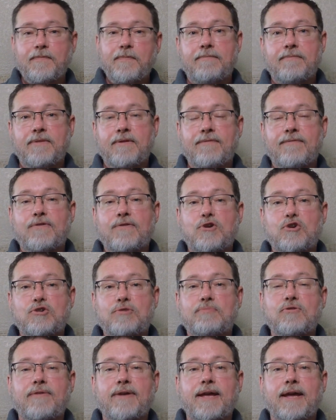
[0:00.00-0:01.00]
The first
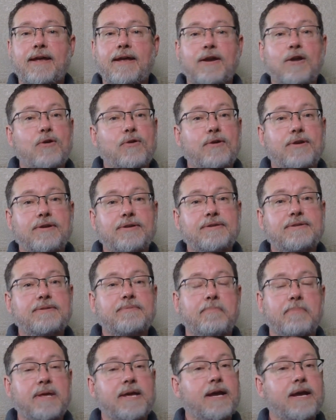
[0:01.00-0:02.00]
movie I noticed,
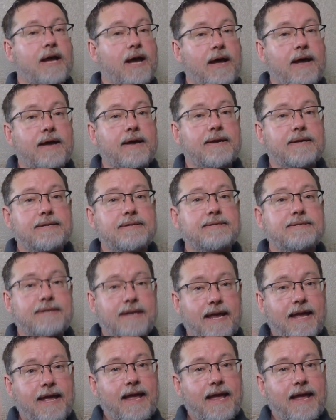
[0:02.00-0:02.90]
because